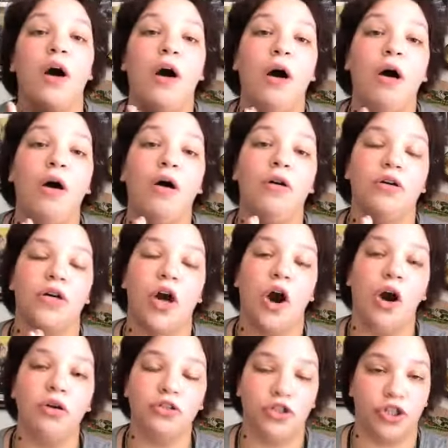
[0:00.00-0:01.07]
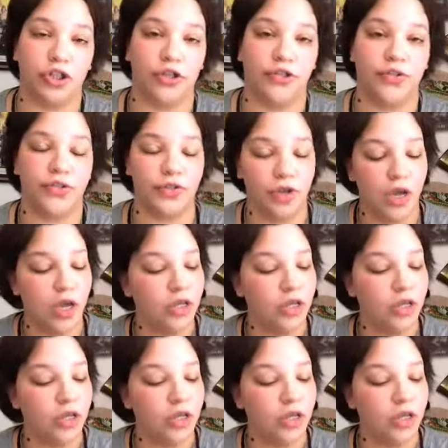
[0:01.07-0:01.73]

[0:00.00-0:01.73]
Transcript: all cultures.